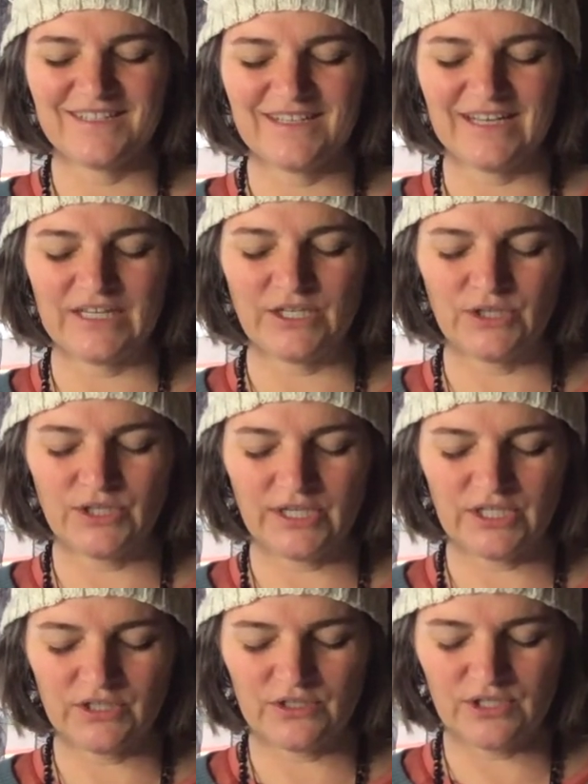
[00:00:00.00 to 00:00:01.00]
and you look
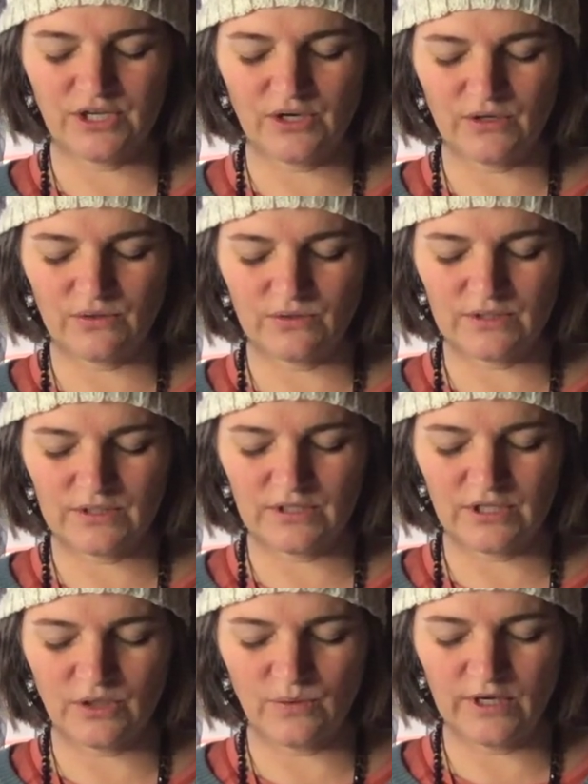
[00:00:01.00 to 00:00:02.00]
at your toes,
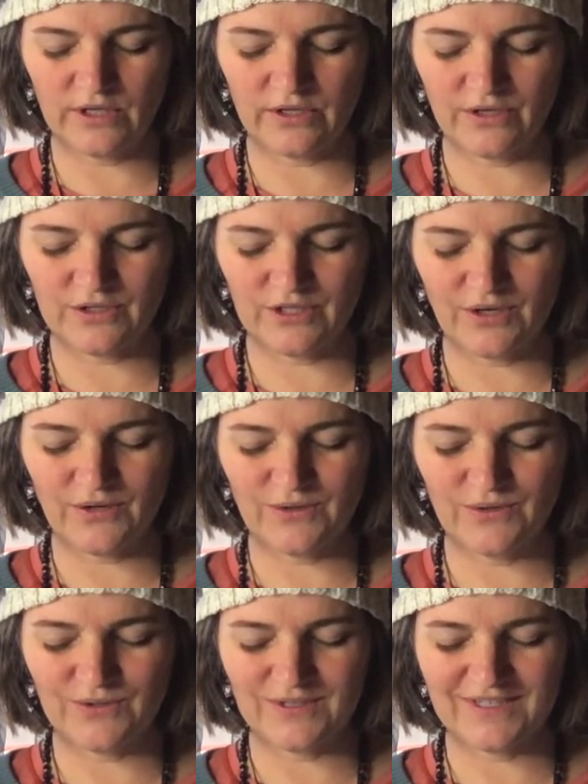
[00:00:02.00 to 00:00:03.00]
and you wiggle your
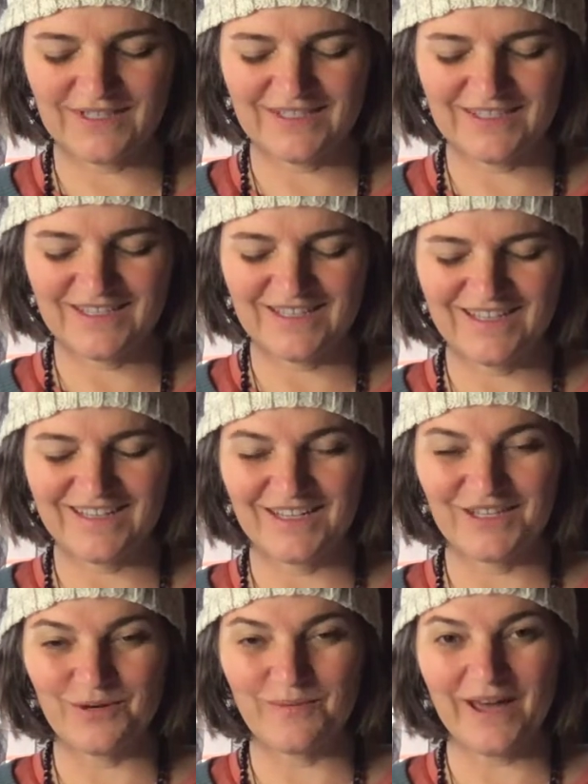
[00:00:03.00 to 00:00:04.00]
toes,
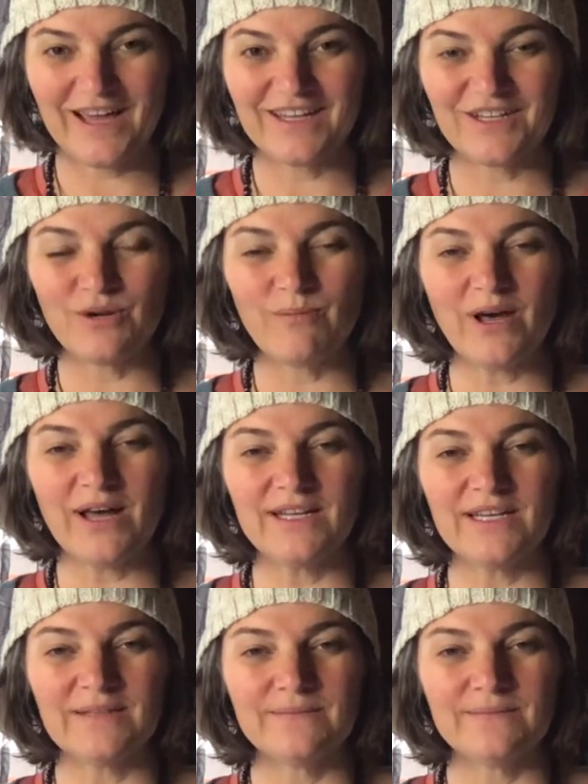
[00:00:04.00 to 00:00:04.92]
and you're back in your body.